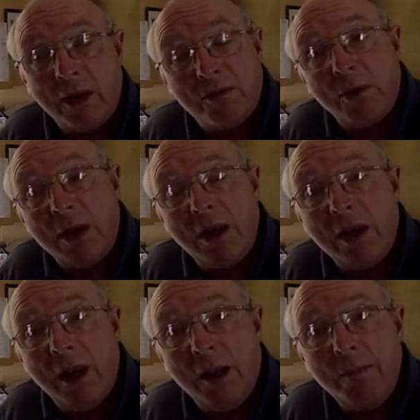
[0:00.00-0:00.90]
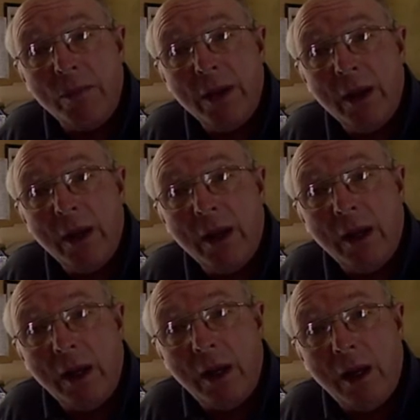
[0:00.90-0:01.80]
It's written in a
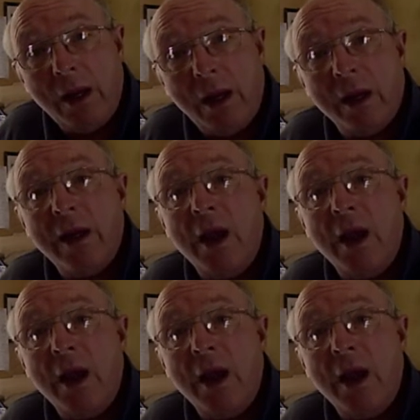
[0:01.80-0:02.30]
in a